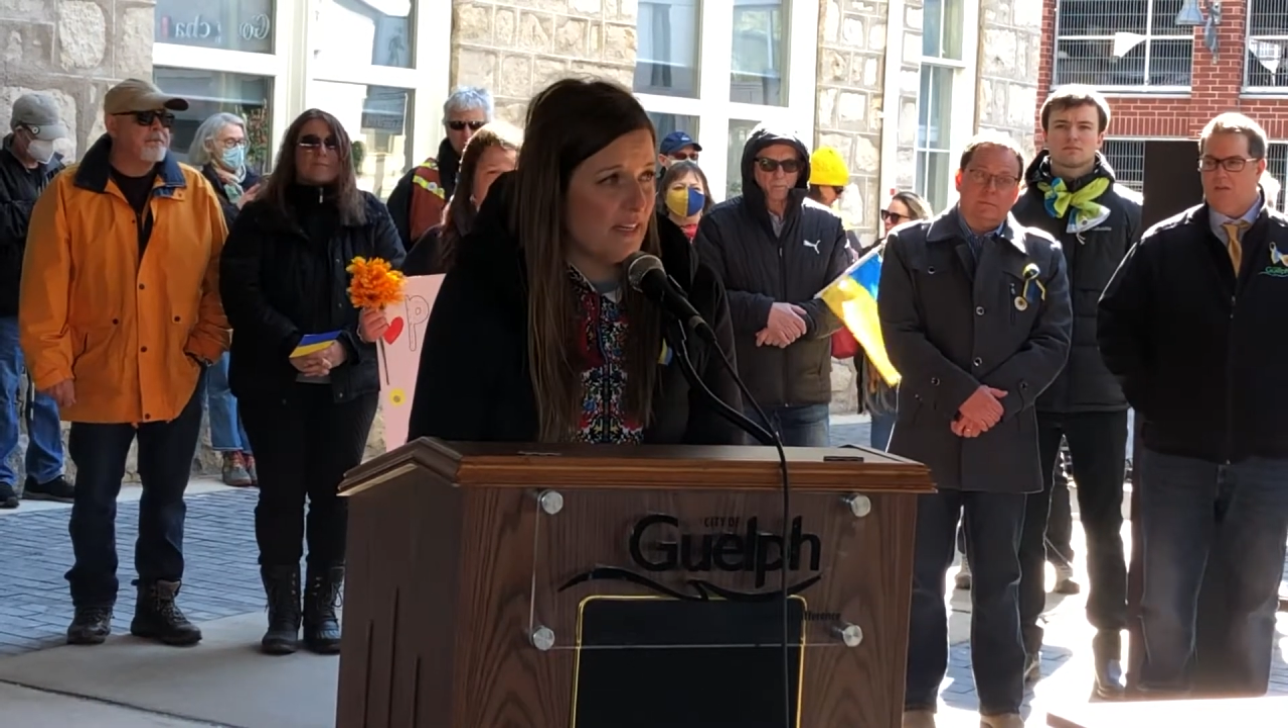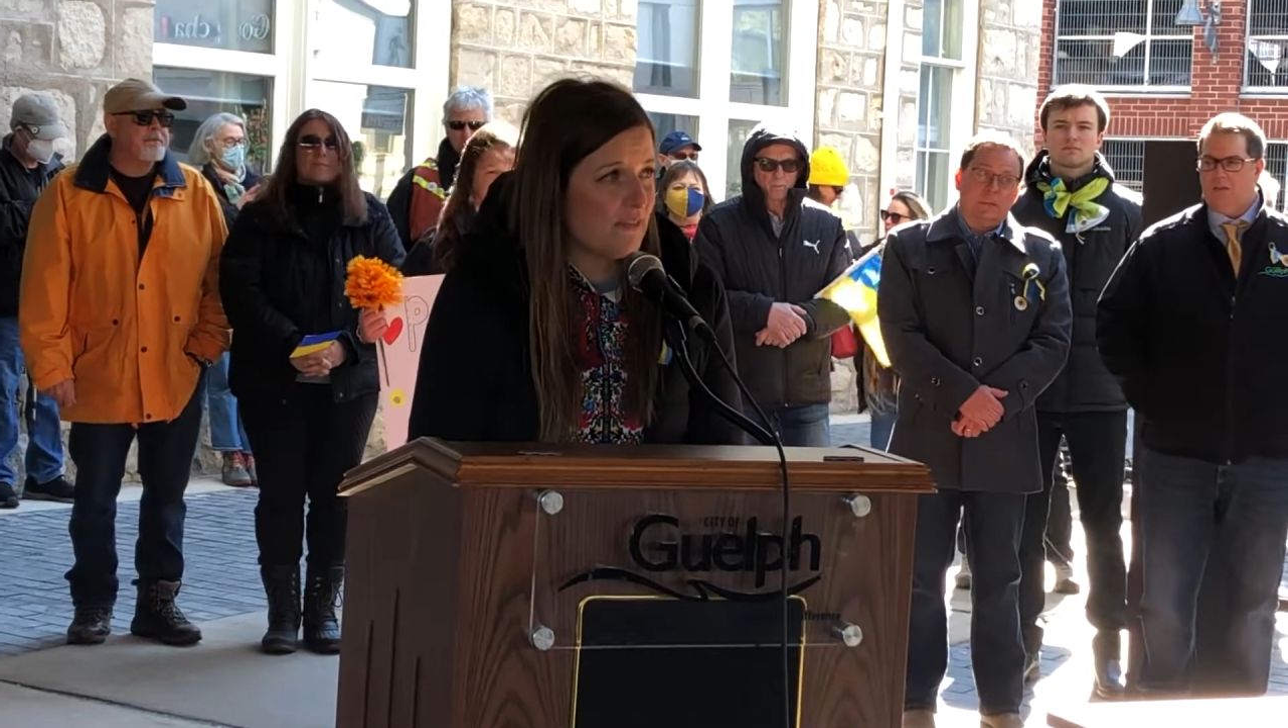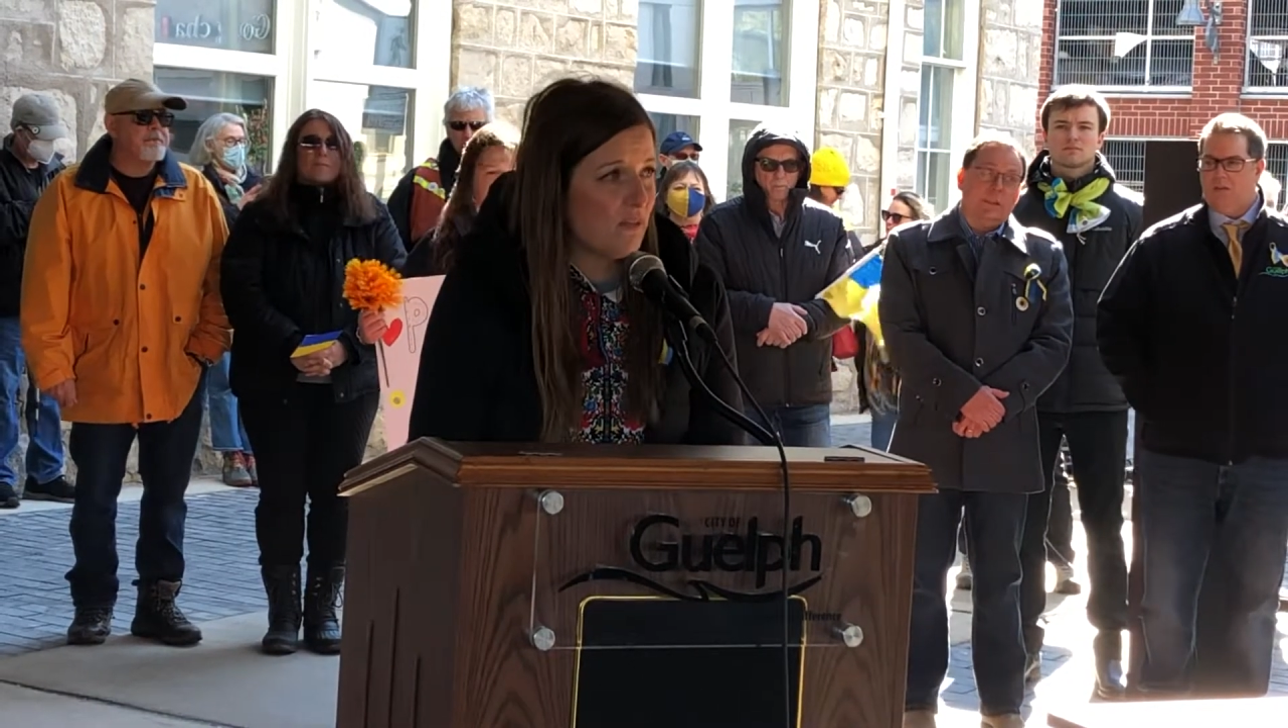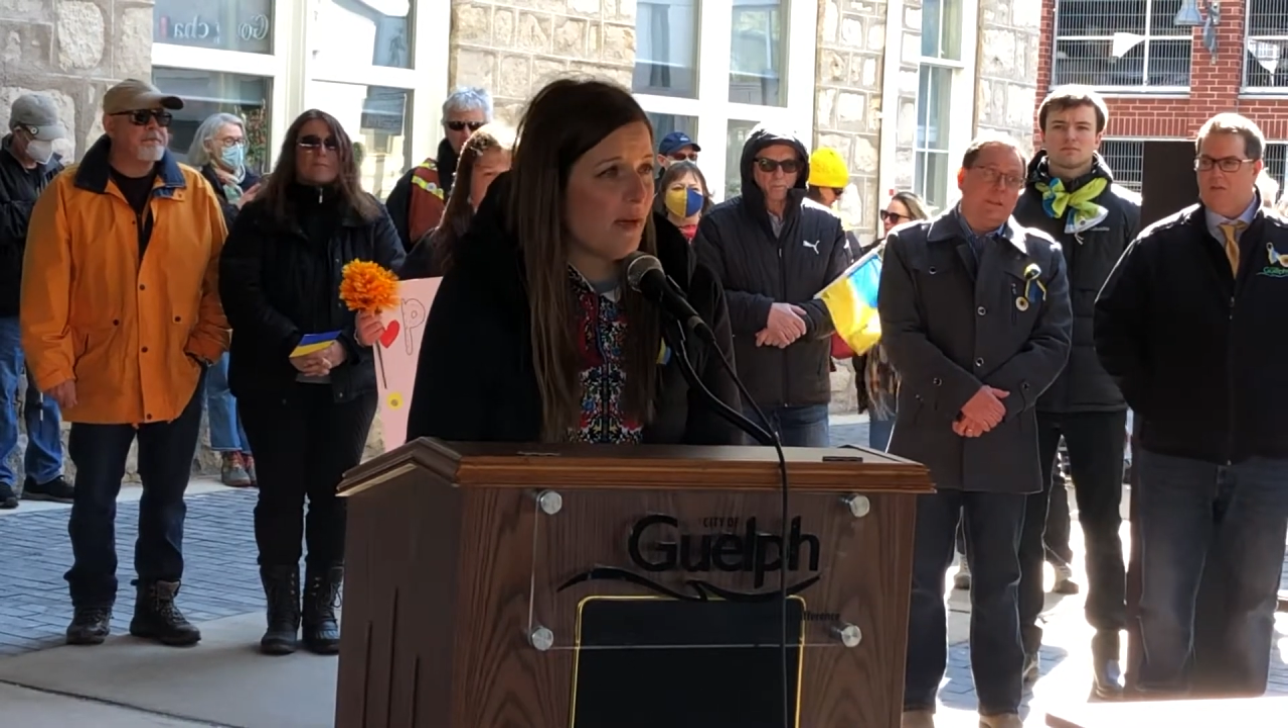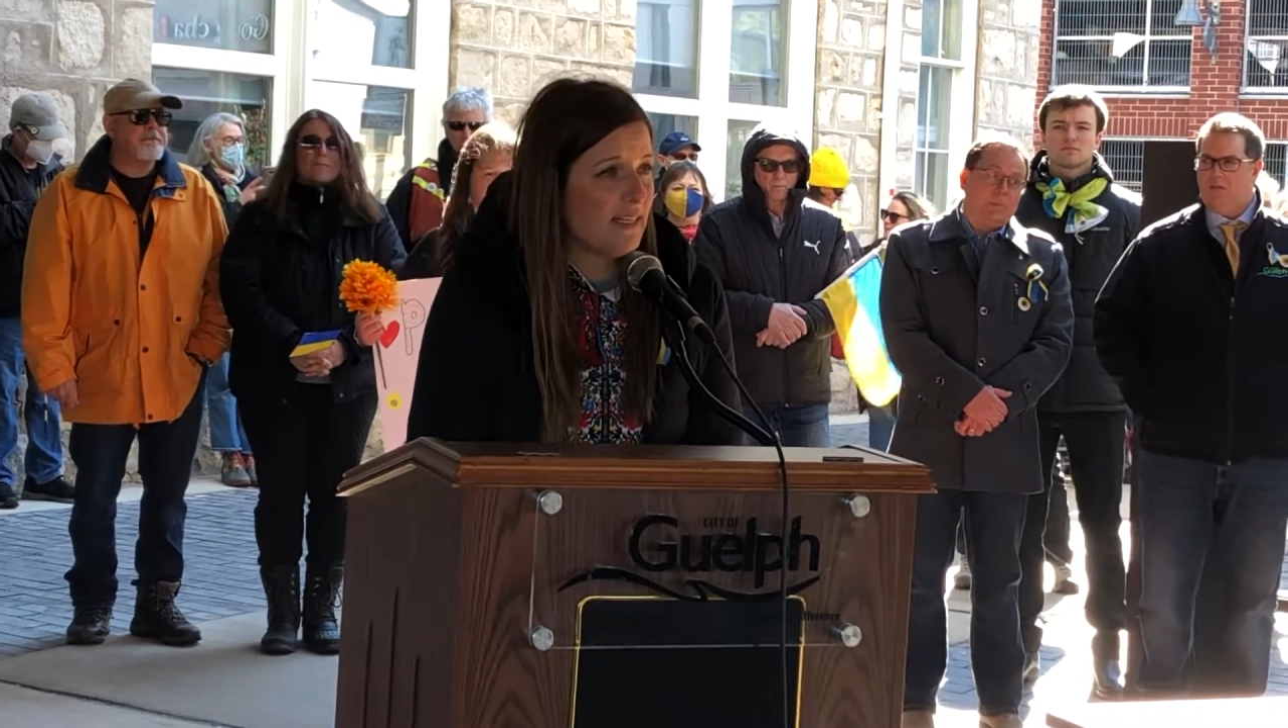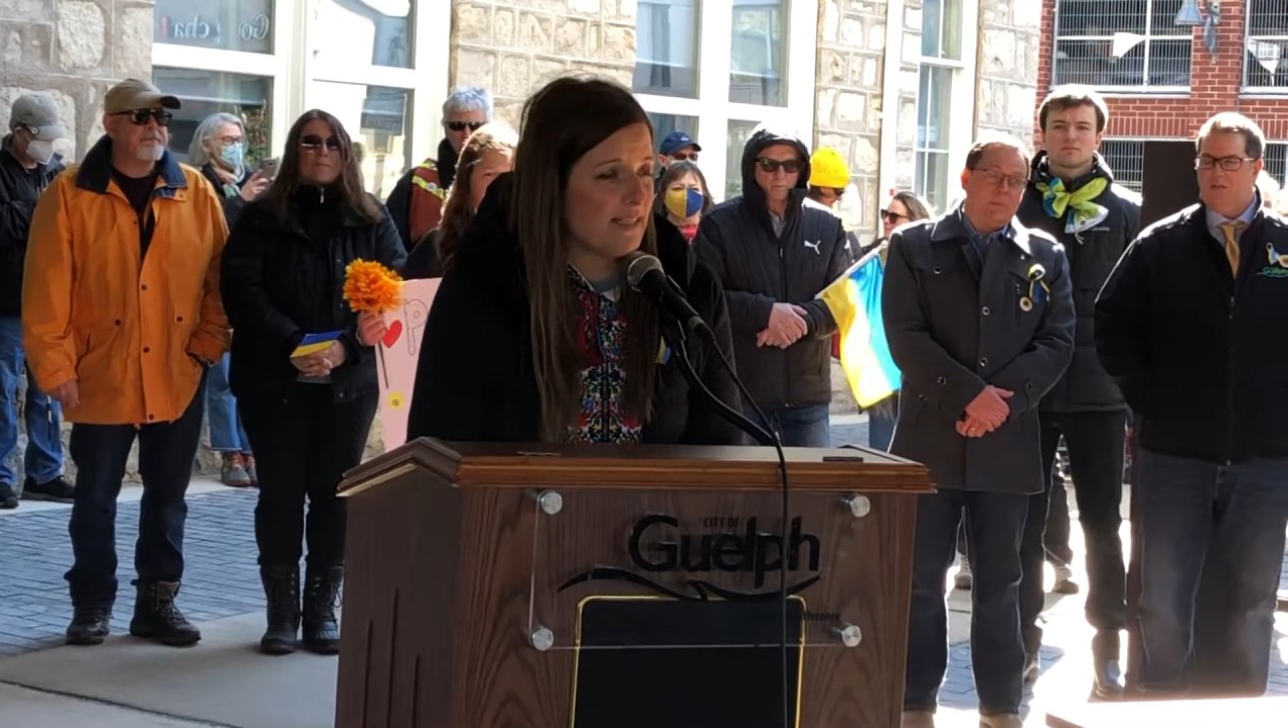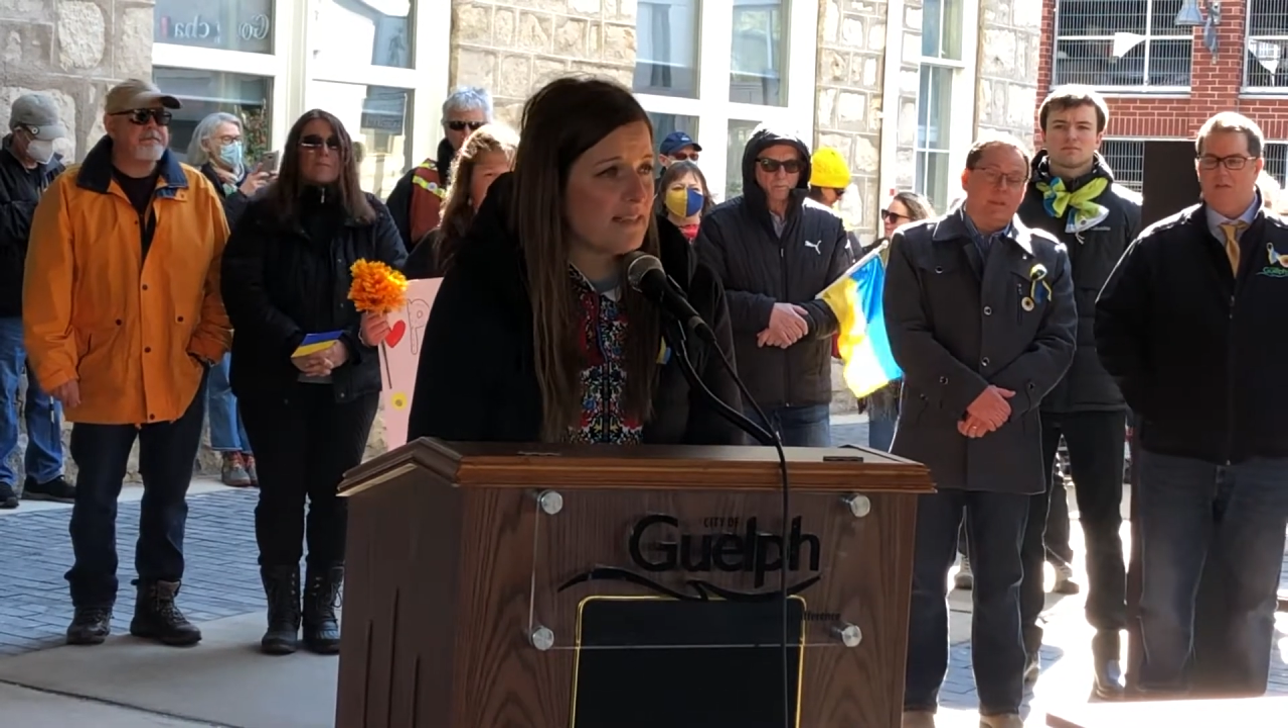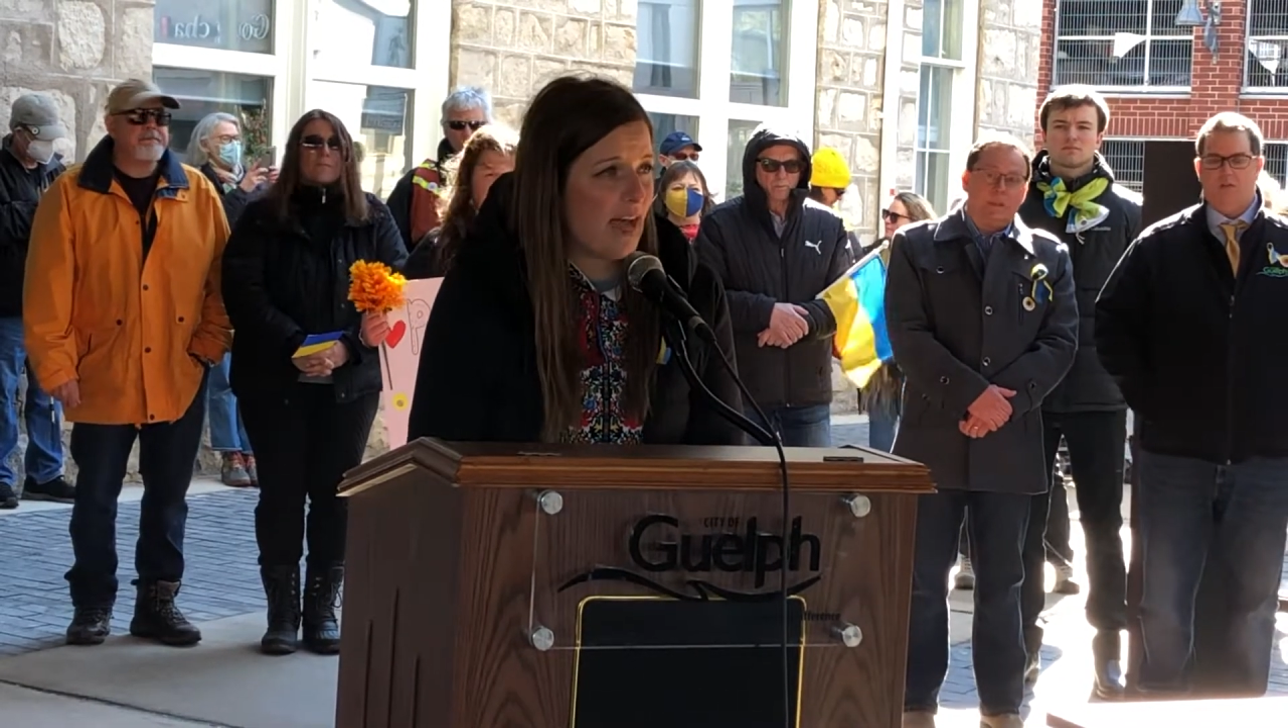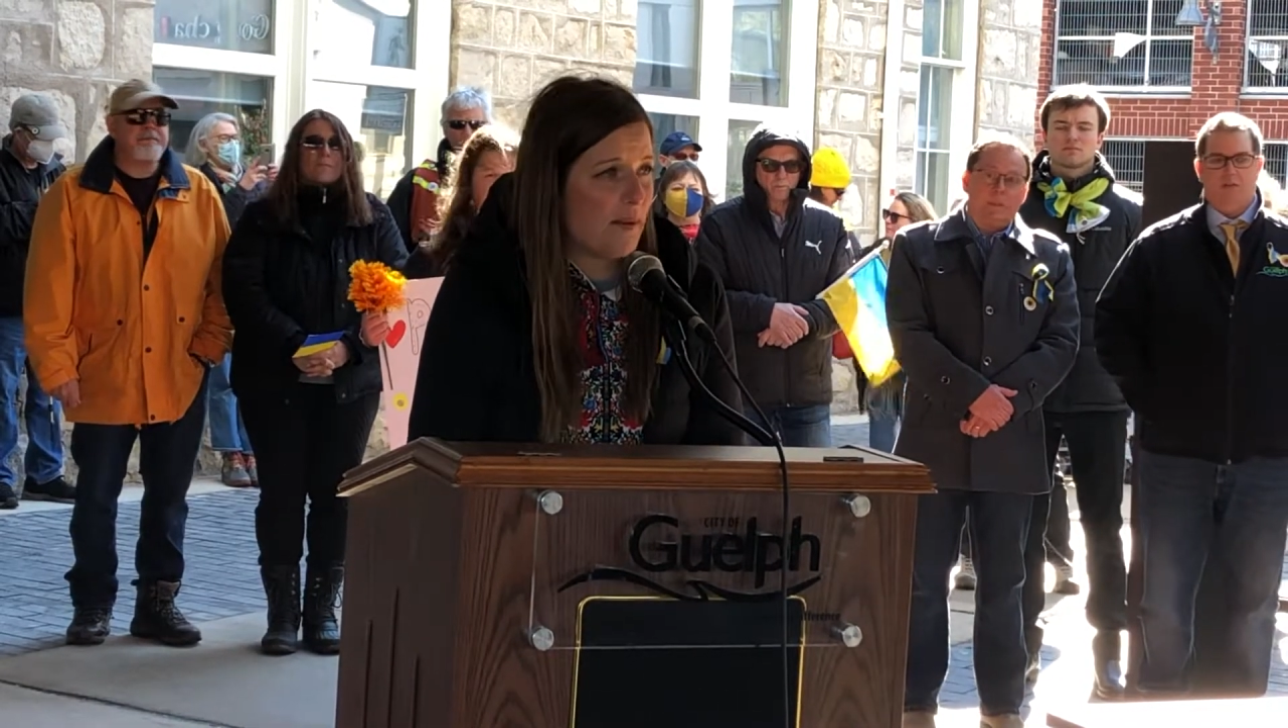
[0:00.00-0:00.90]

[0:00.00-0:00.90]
of what is